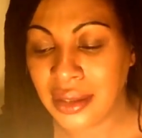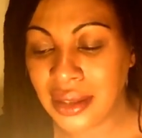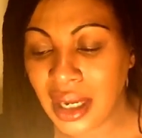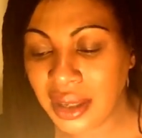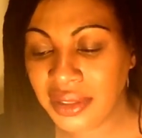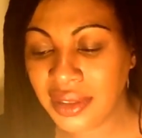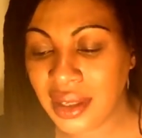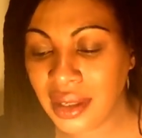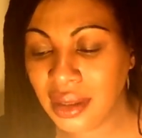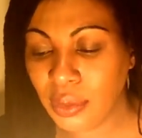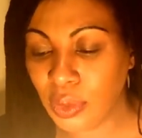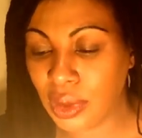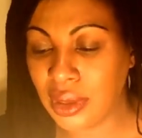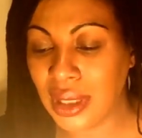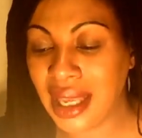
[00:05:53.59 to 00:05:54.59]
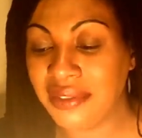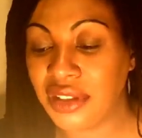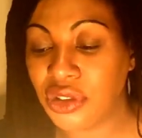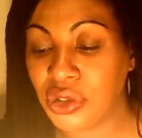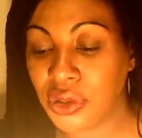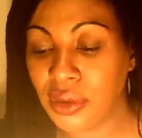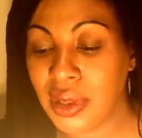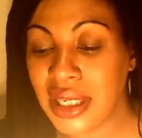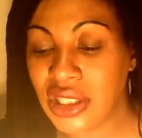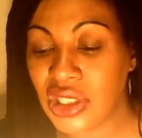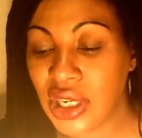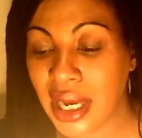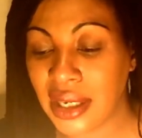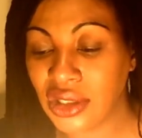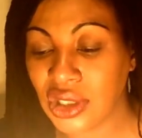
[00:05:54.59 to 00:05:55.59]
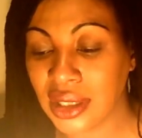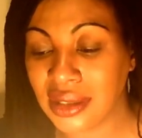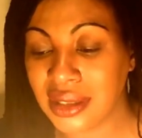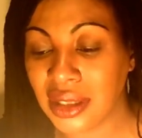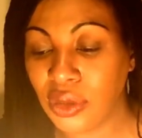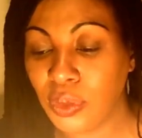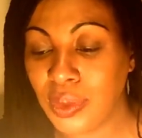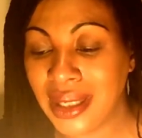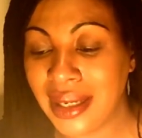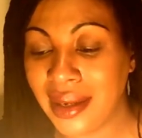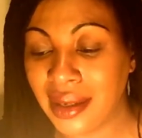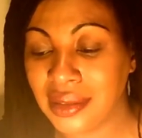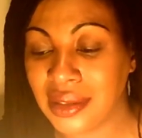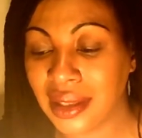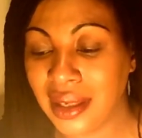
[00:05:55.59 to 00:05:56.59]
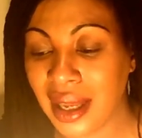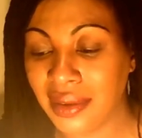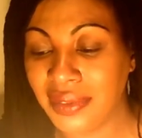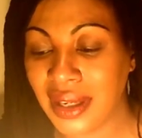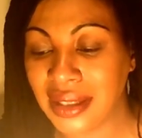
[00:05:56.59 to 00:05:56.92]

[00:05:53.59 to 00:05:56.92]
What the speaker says: Nothing will ever truly change until we learn to love